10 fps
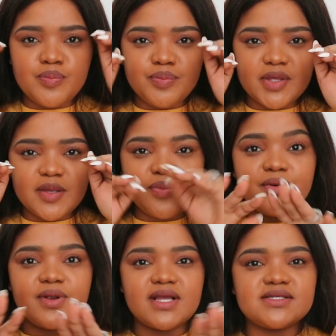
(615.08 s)
be
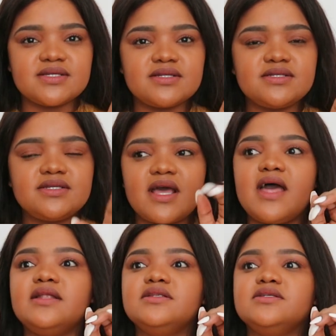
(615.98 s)
present
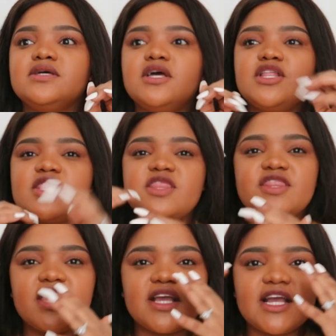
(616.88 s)
and
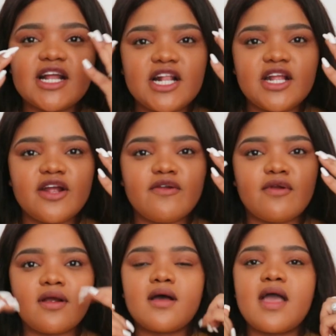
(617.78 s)
think
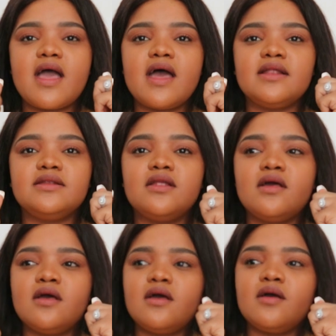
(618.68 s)
clearer and
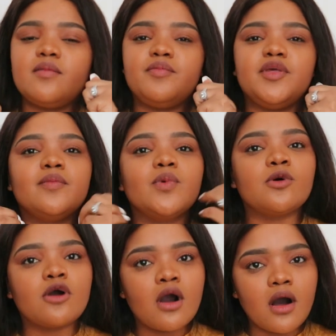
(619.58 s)
be
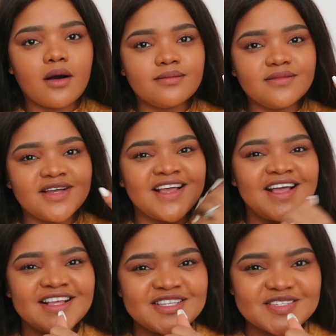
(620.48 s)
more calm.
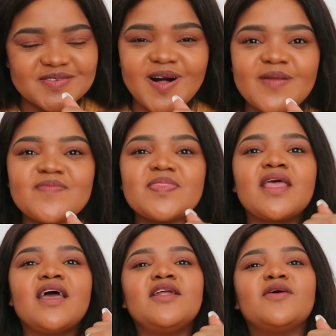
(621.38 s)
So,
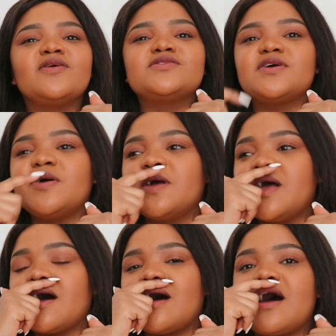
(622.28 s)
and also
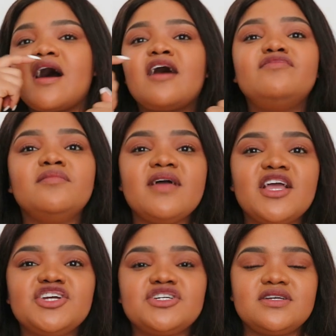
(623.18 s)

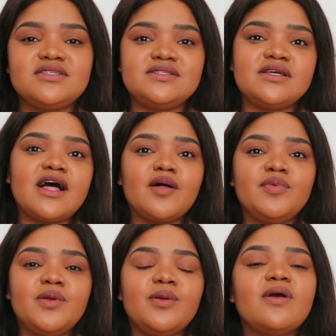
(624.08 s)
affirmations that
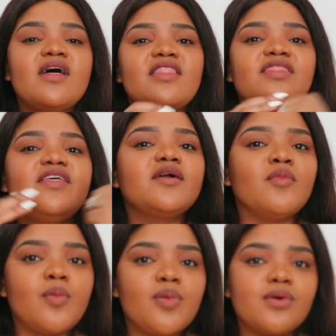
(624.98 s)
help you think
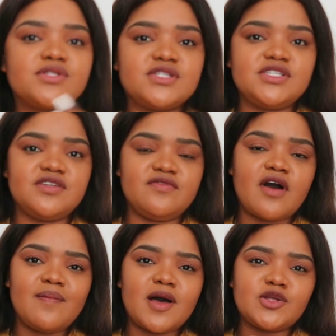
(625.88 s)
more positive
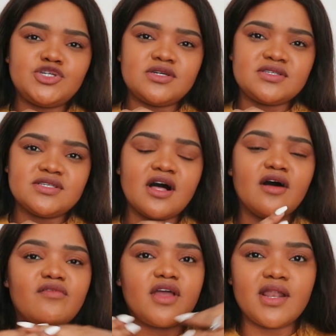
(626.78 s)
about
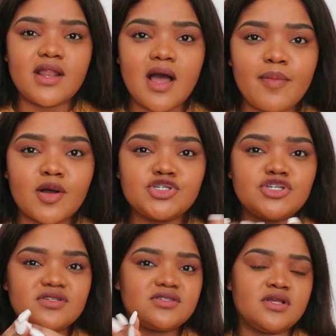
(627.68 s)
yourself and about
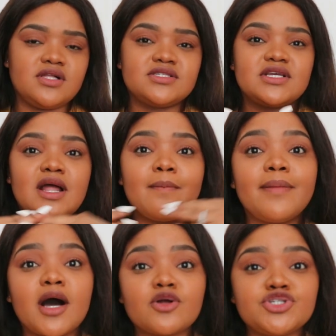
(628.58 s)
your skills and
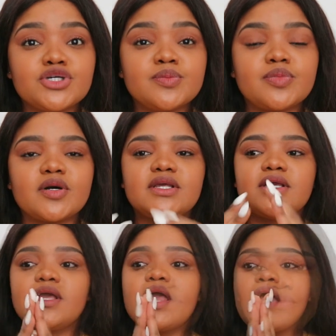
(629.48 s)
about your
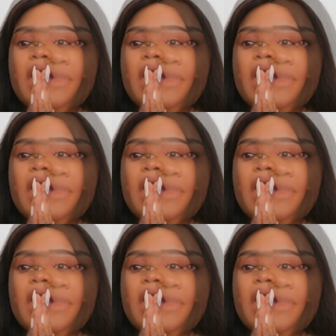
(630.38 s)
body.